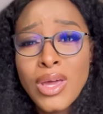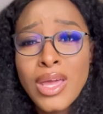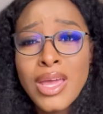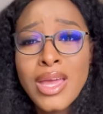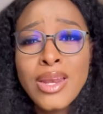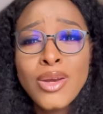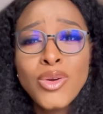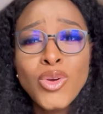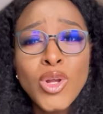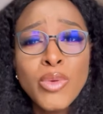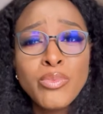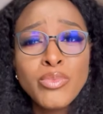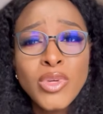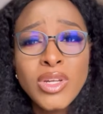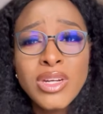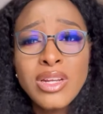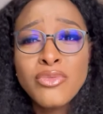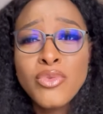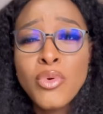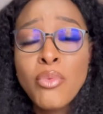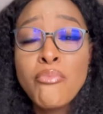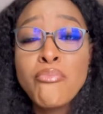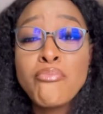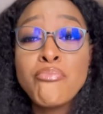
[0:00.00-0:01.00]
end up not
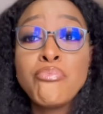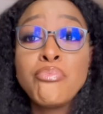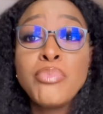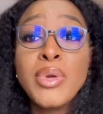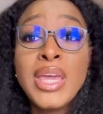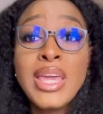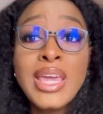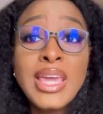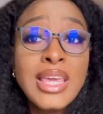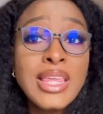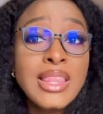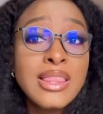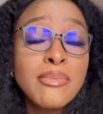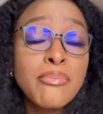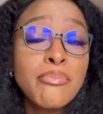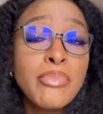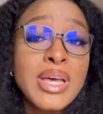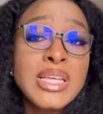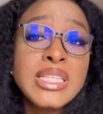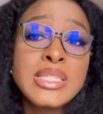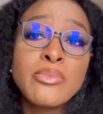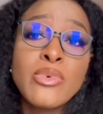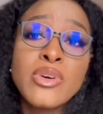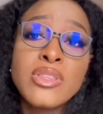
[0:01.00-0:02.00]
even being the
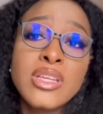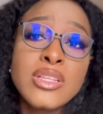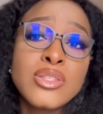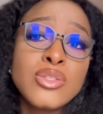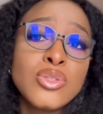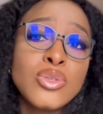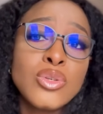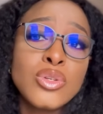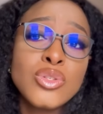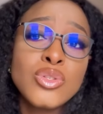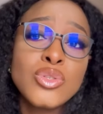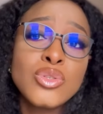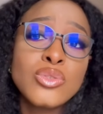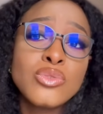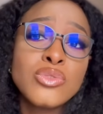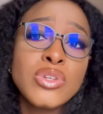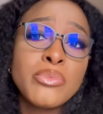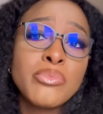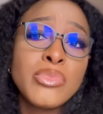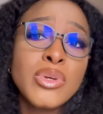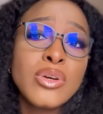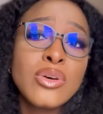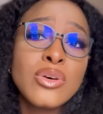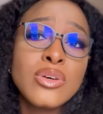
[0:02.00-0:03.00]
best mother to your
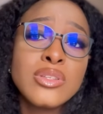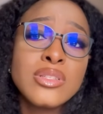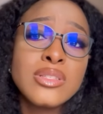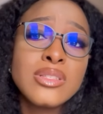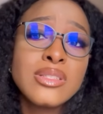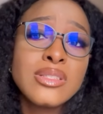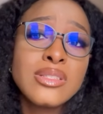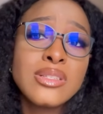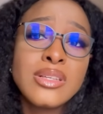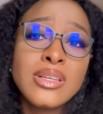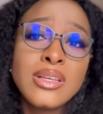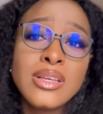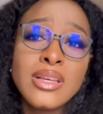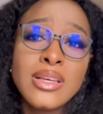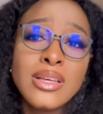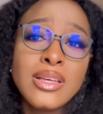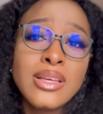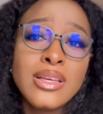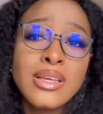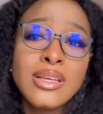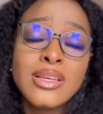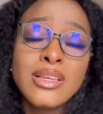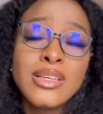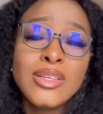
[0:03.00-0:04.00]
children because
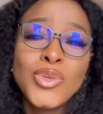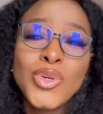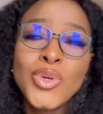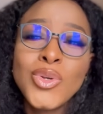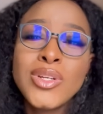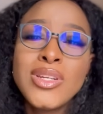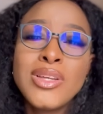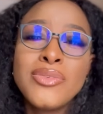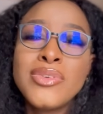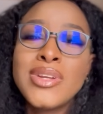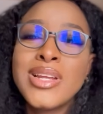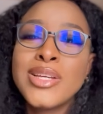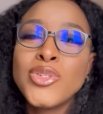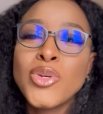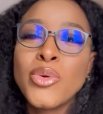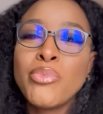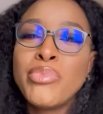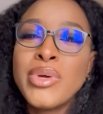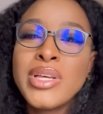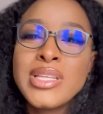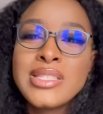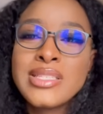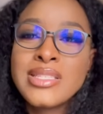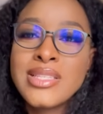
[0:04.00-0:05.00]
you're not even at your
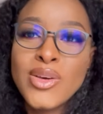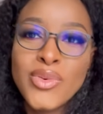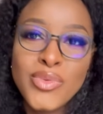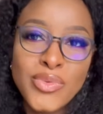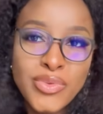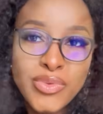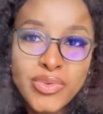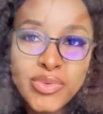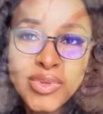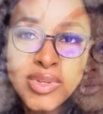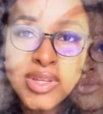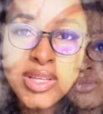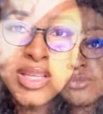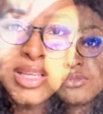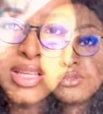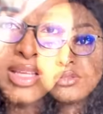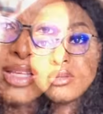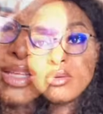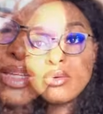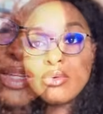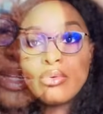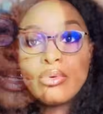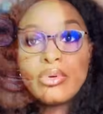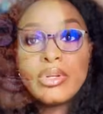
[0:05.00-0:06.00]
best self. Or
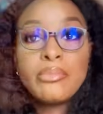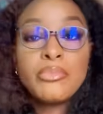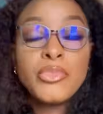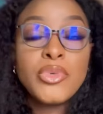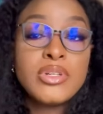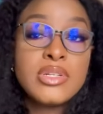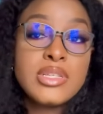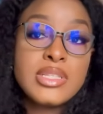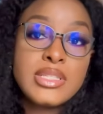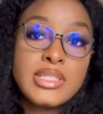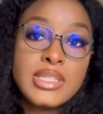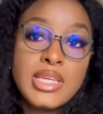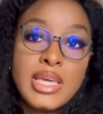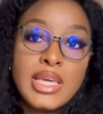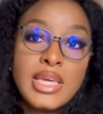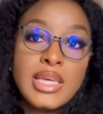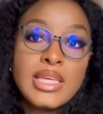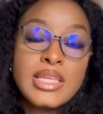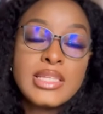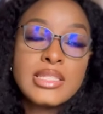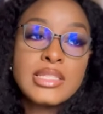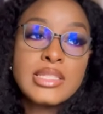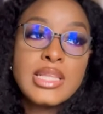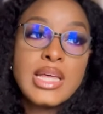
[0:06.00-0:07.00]
what I'm going to
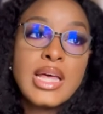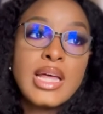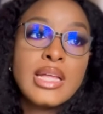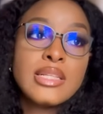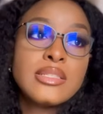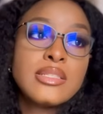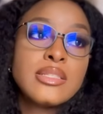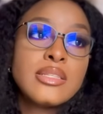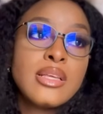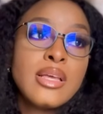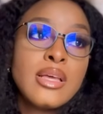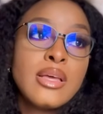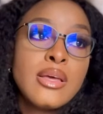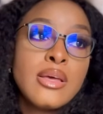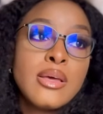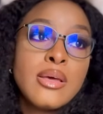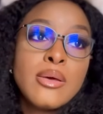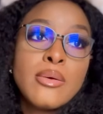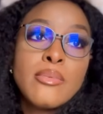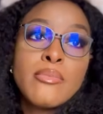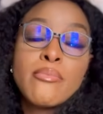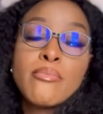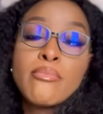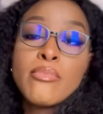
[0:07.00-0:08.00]
say is that
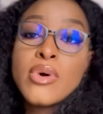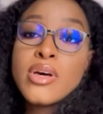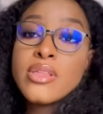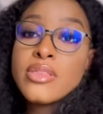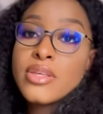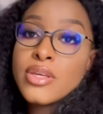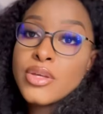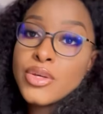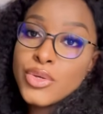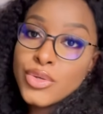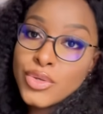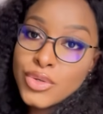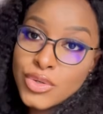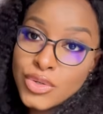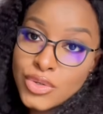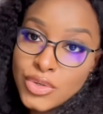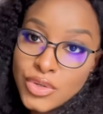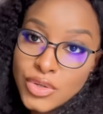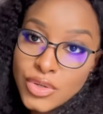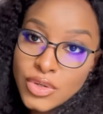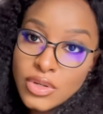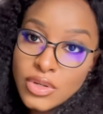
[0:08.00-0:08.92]
motherhood